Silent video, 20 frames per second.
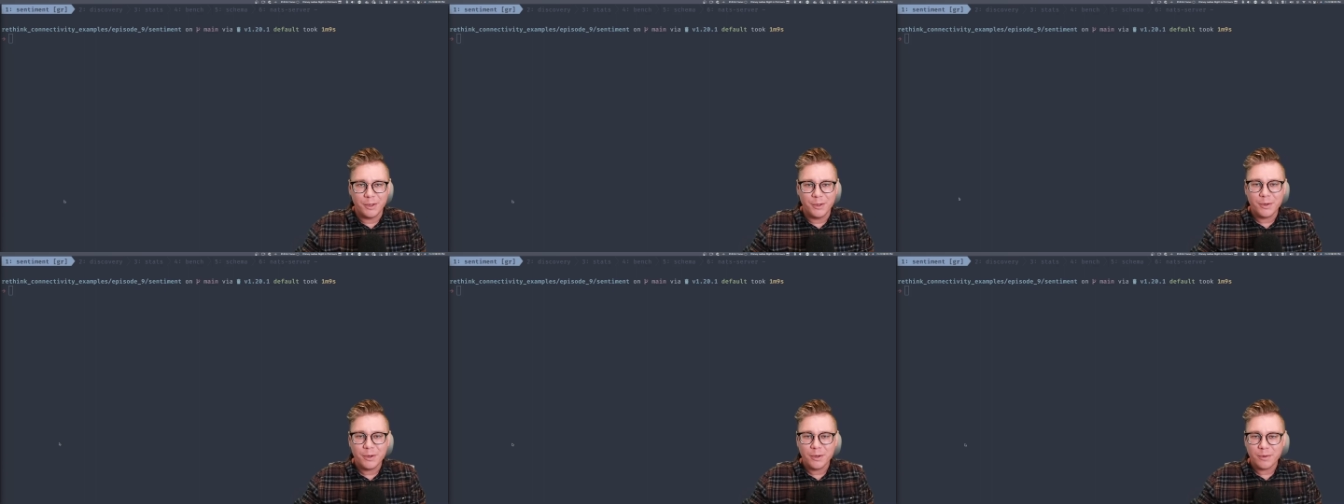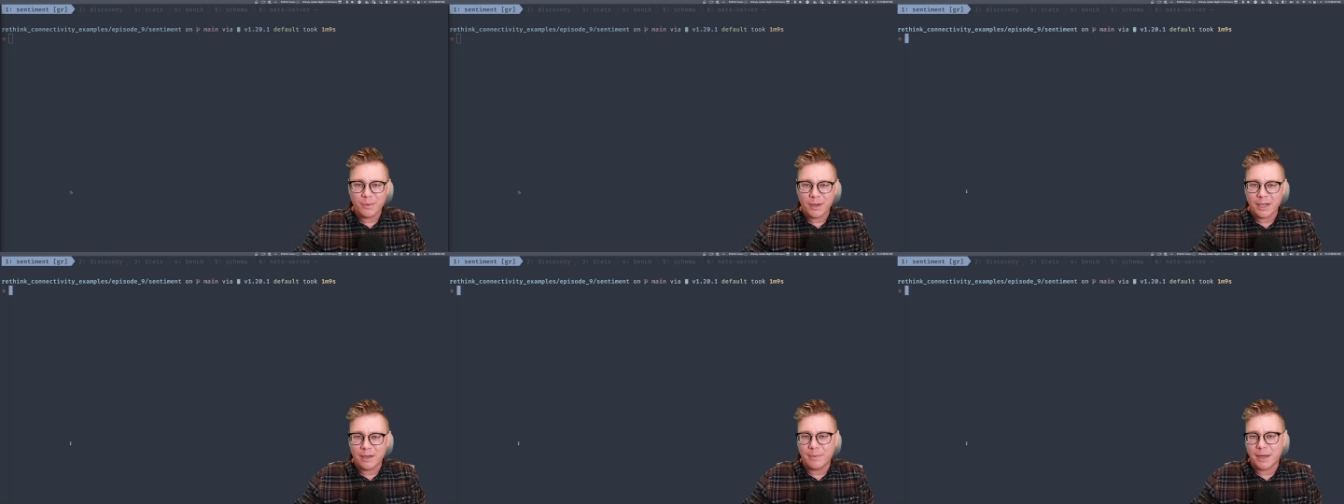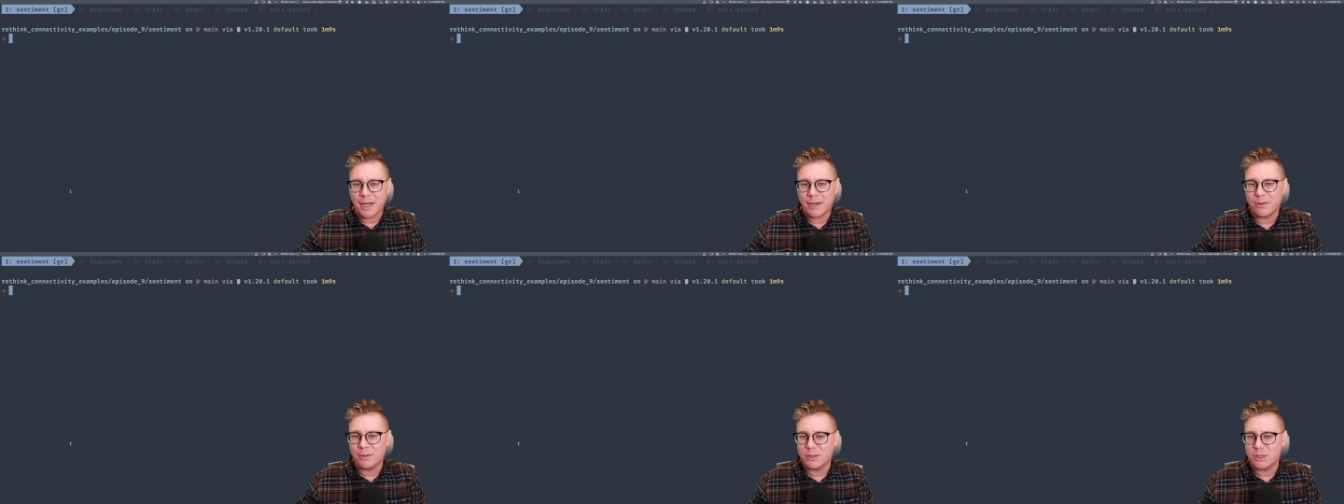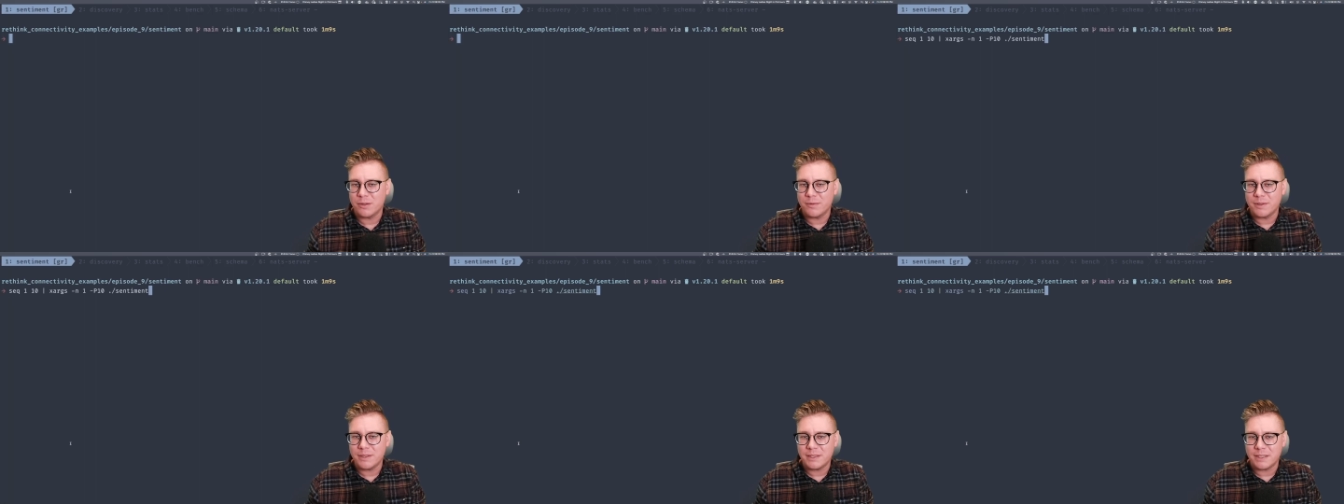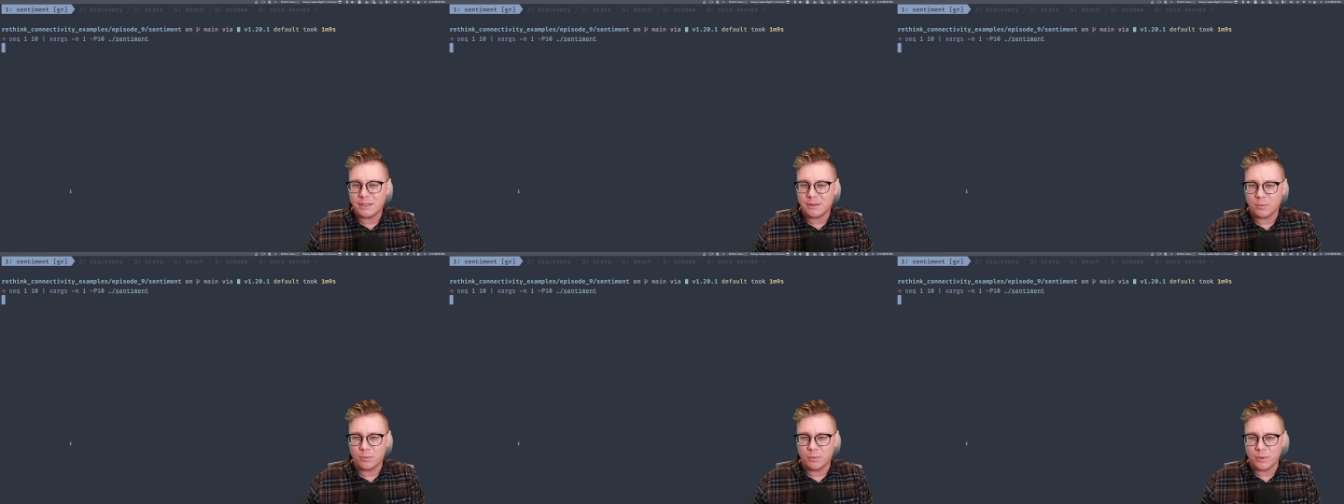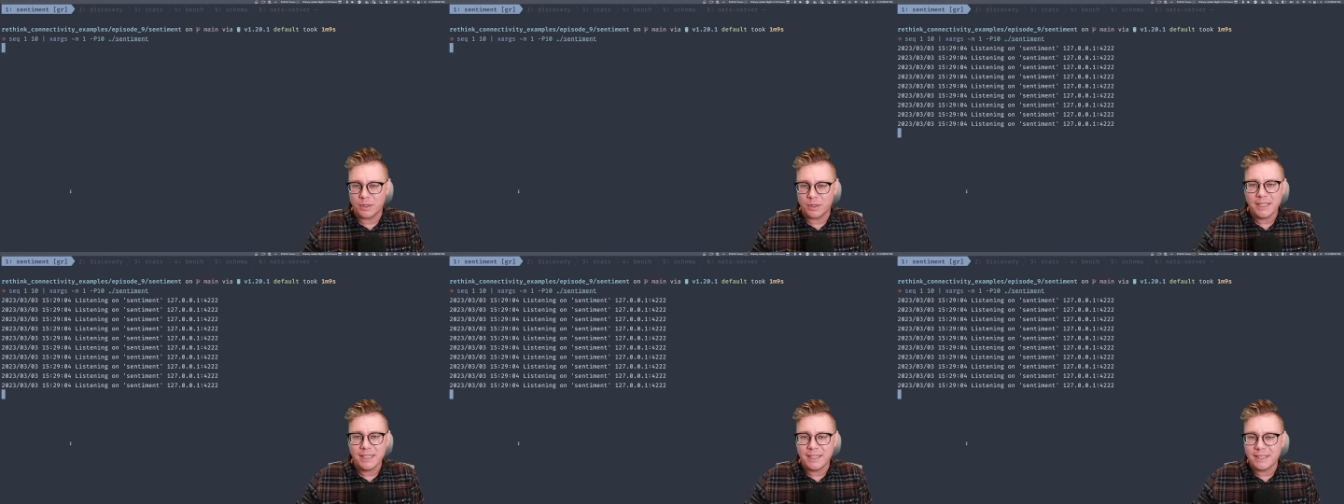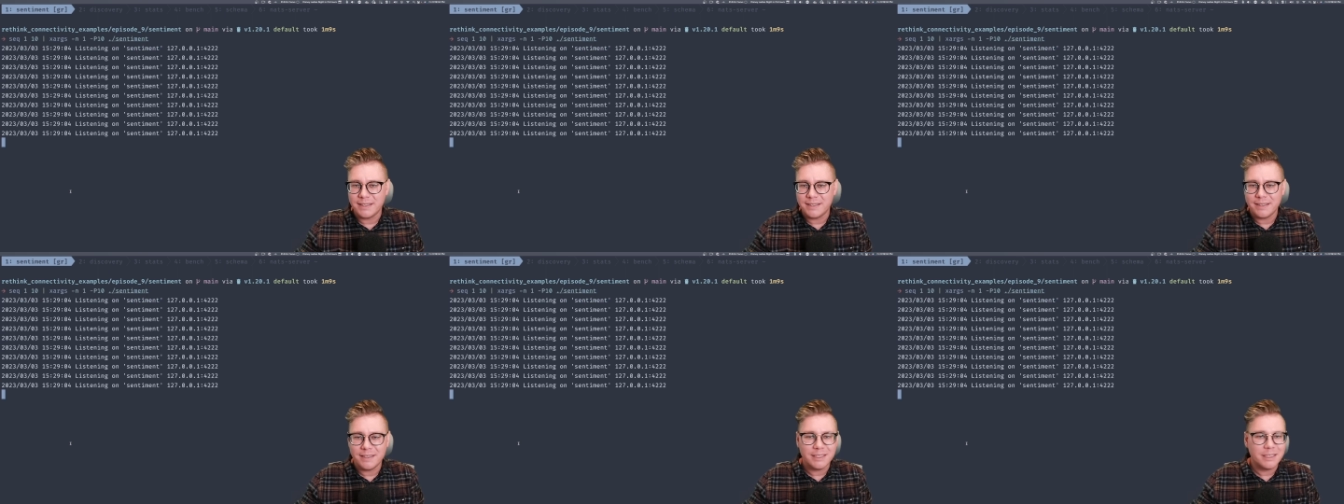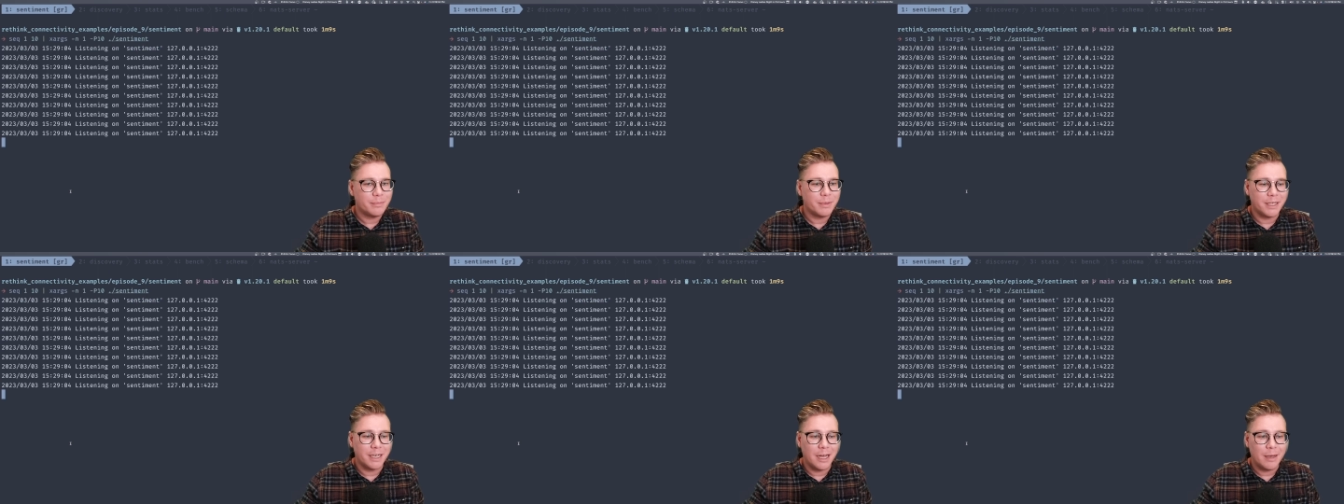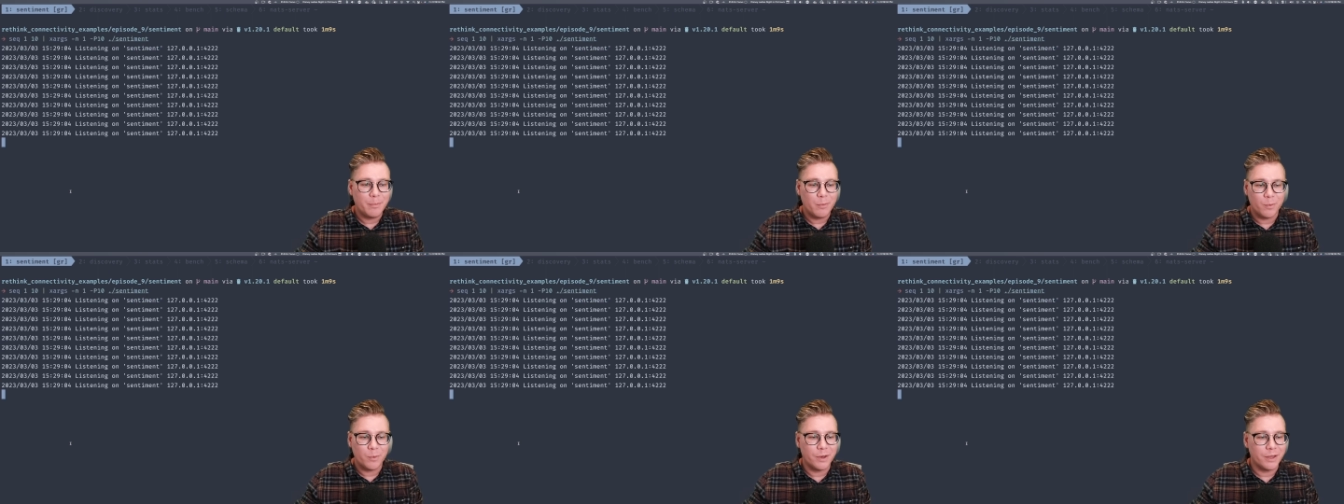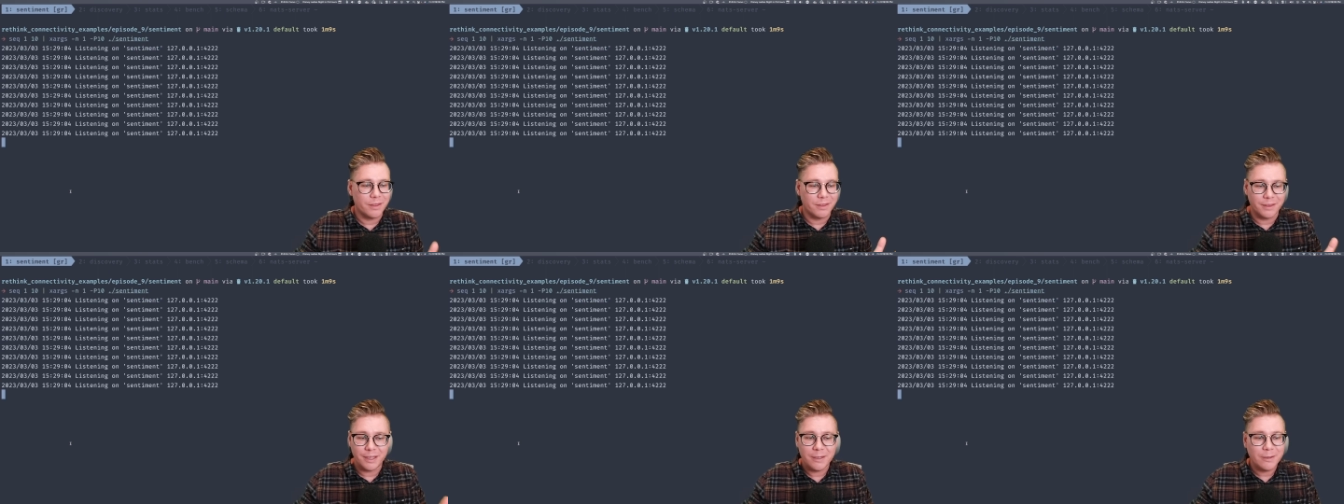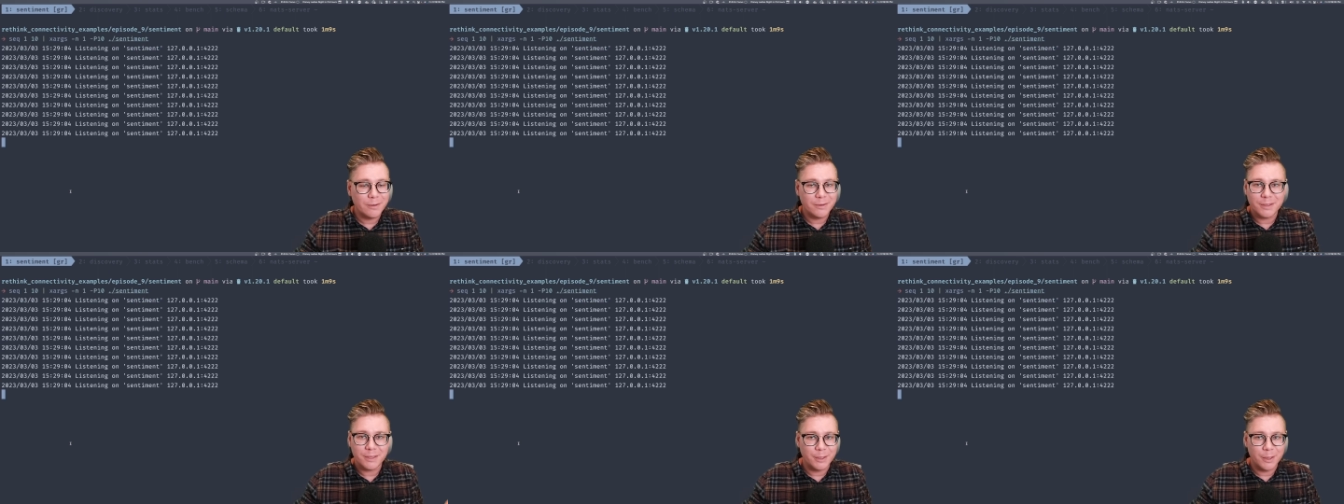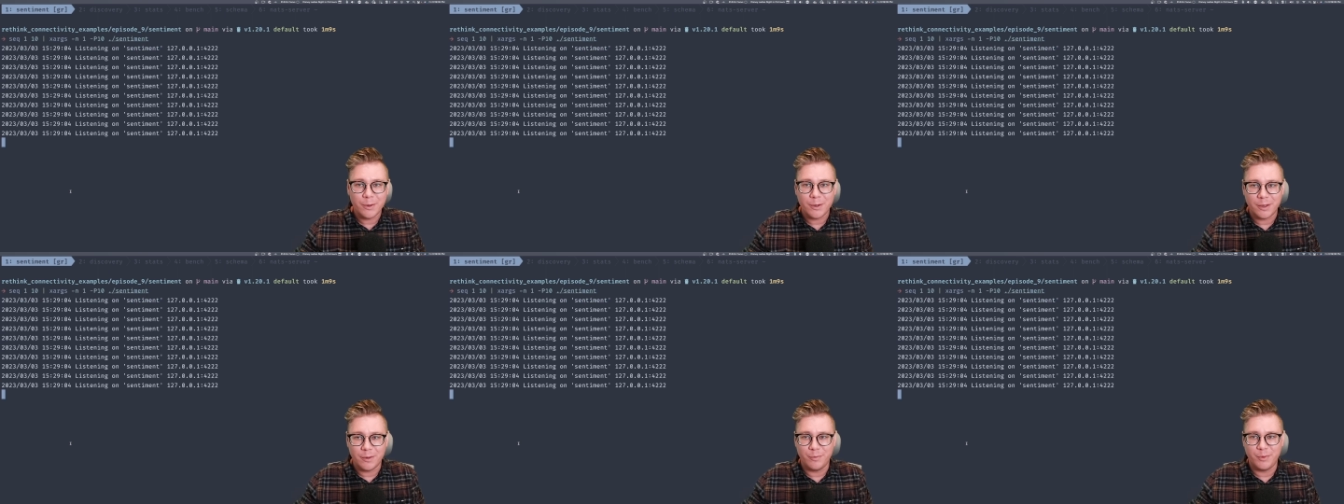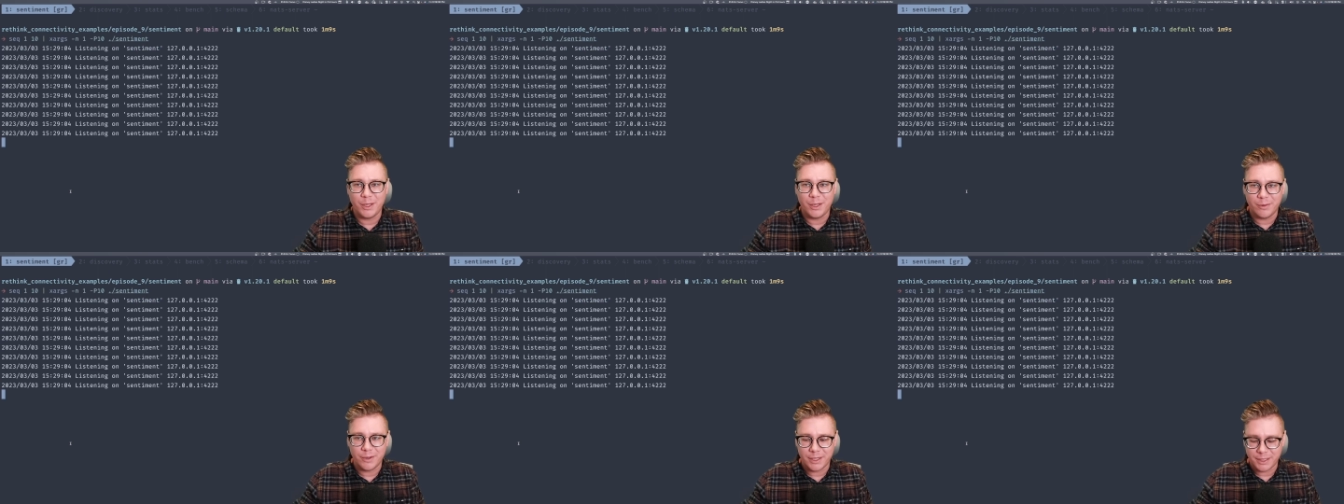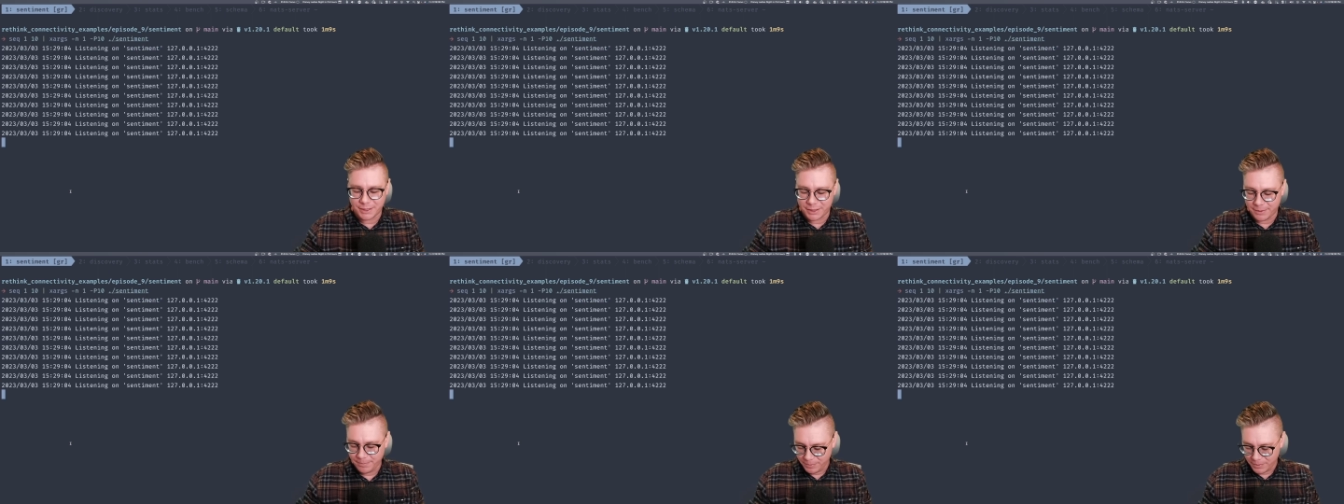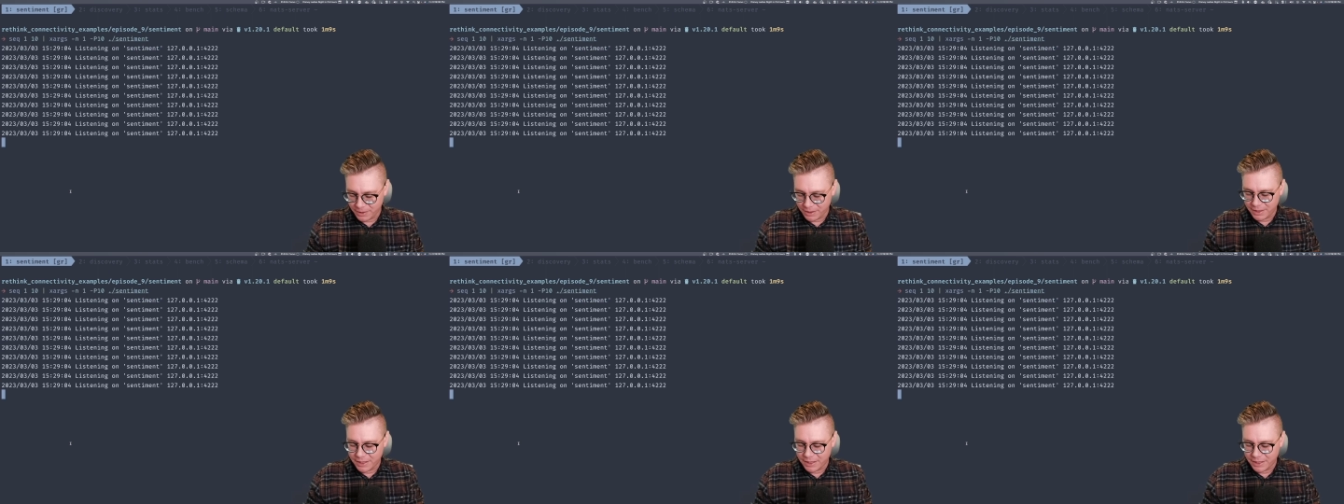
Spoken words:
you could write a microservice that's really easy to spin up with little to no configuration,